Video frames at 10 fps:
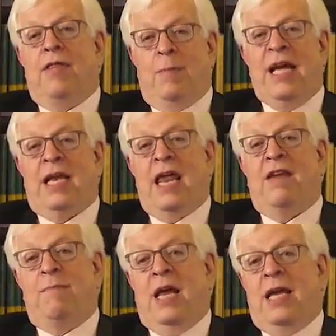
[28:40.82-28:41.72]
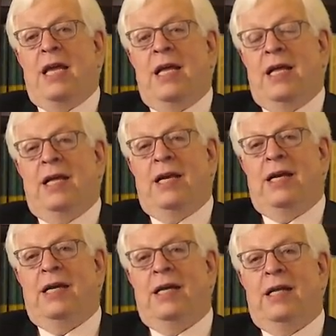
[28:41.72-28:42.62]
they'll make a lot of money.
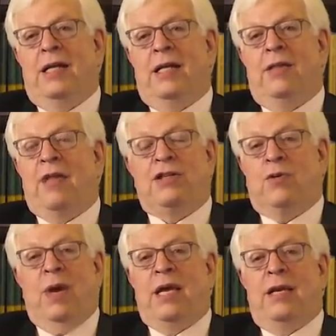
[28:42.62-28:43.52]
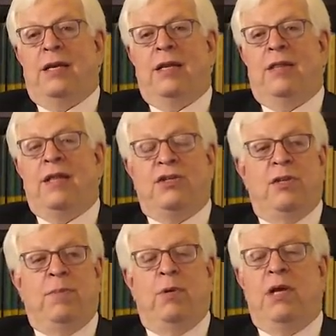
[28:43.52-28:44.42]
That's great. That's
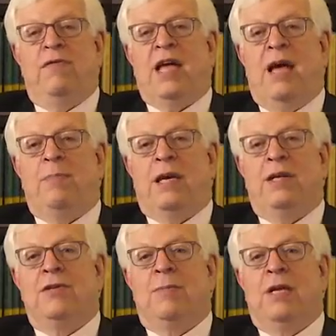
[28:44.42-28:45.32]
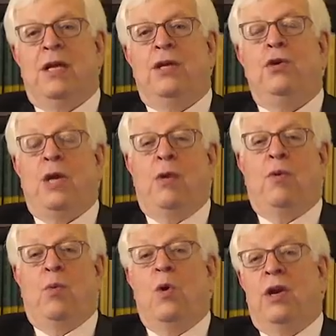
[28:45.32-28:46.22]
the beauty of capitalism. You get
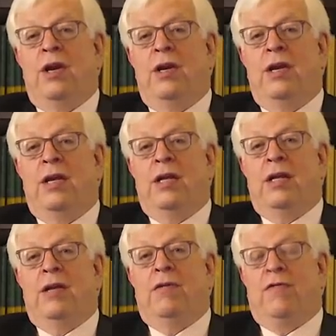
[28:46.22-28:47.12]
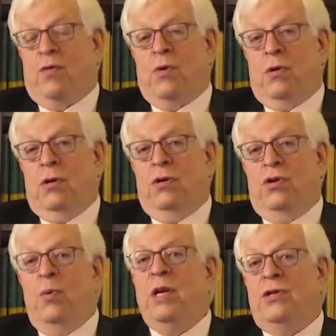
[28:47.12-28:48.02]
rewarded for
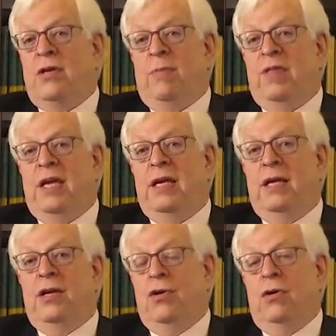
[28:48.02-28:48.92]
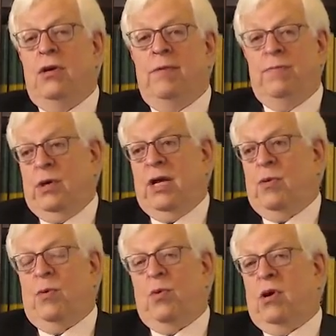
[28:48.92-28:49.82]
doing something good. You
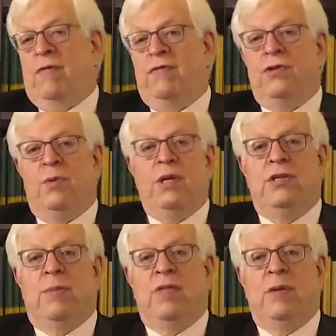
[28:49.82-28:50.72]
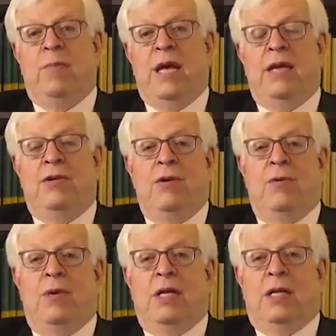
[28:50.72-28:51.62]
get rewarded for doing something bad too.
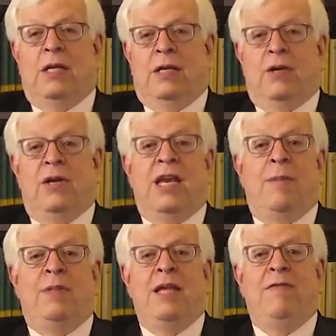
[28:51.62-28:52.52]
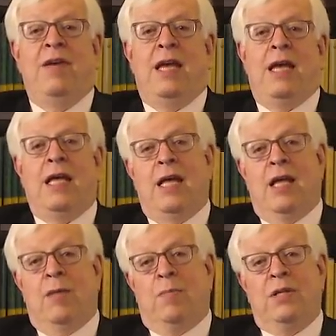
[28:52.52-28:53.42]
Look at MTV.
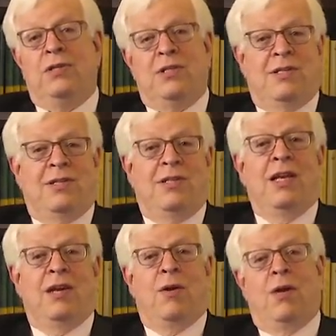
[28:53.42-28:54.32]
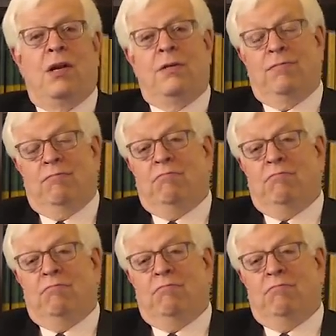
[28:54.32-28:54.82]
But still in all,